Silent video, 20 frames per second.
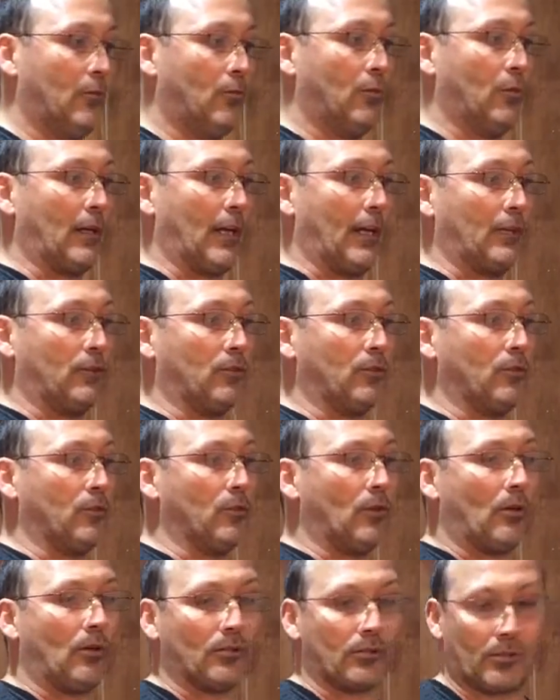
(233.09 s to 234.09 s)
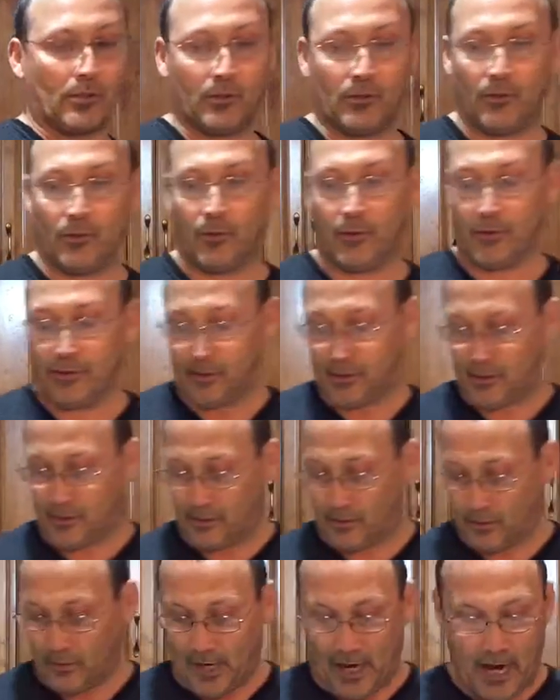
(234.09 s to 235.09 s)
What I do also do
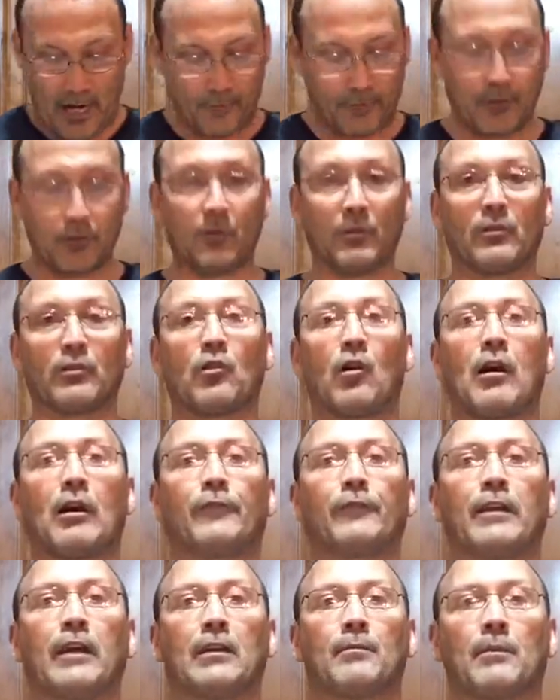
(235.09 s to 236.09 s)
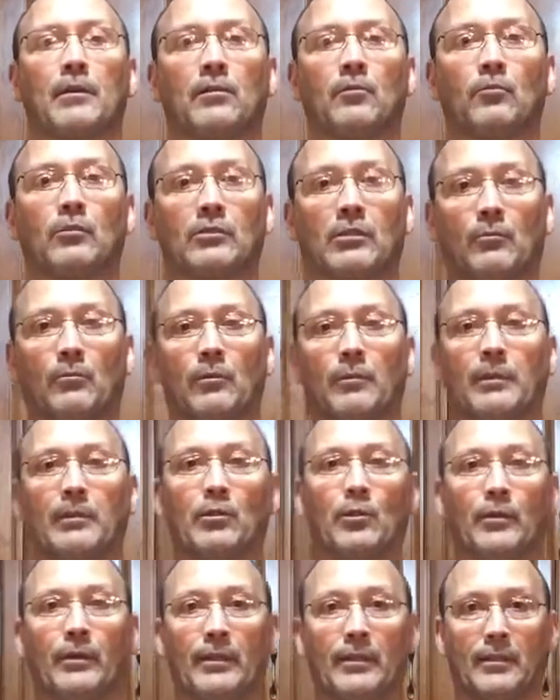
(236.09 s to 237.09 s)
is, after doing a coffee enema, which I'm going to be
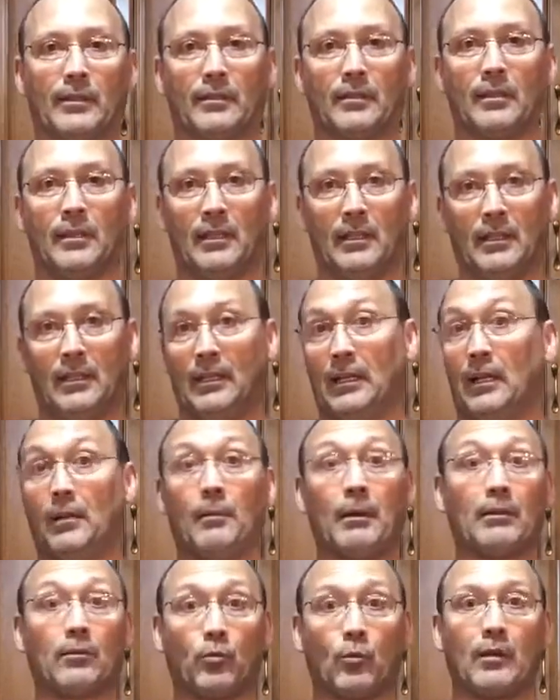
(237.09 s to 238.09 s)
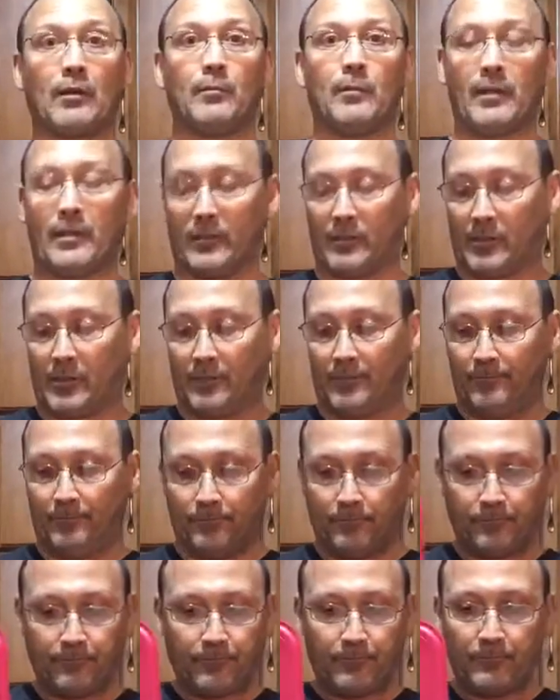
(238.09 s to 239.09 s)
doing here in about 20 minutes,
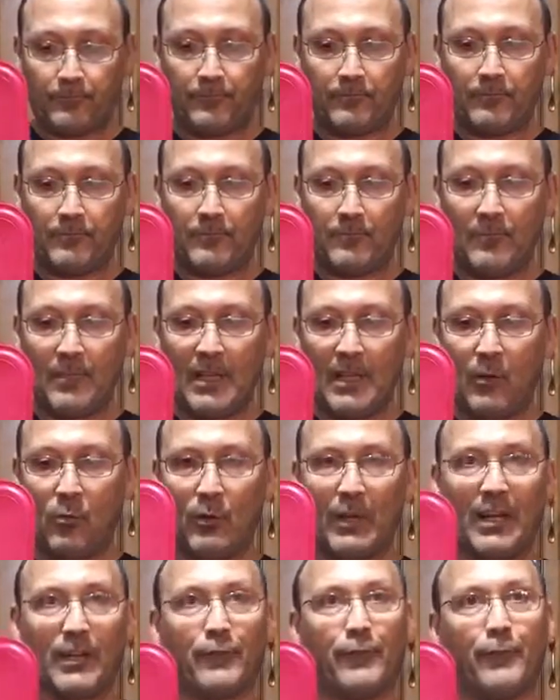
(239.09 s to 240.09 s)
when I